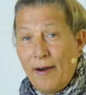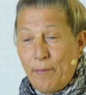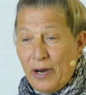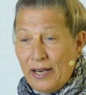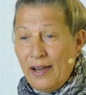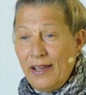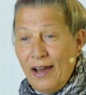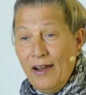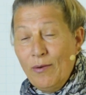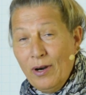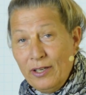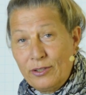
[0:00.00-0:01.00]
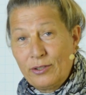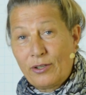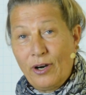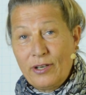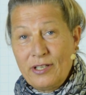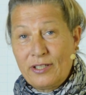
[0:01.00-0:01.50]
but I wanted to
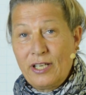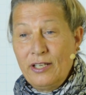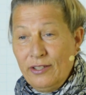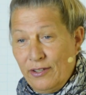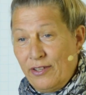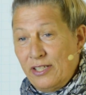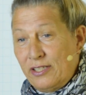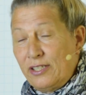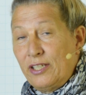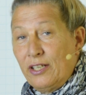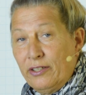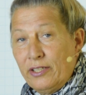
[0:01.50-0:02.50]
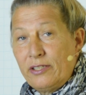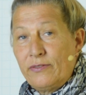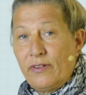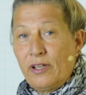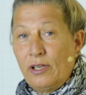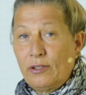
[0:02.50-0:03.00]
continue this series
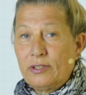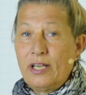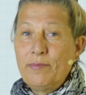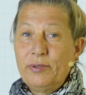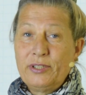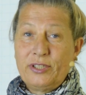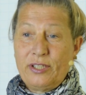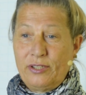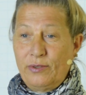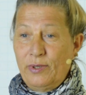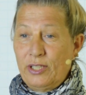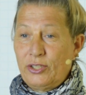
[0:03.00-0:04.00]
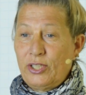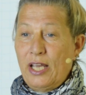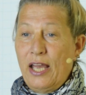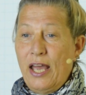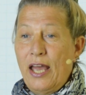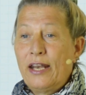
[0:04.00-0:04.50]
with a low temperature switch,
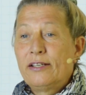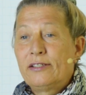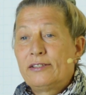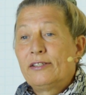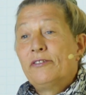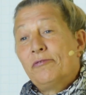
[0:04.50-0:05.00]
and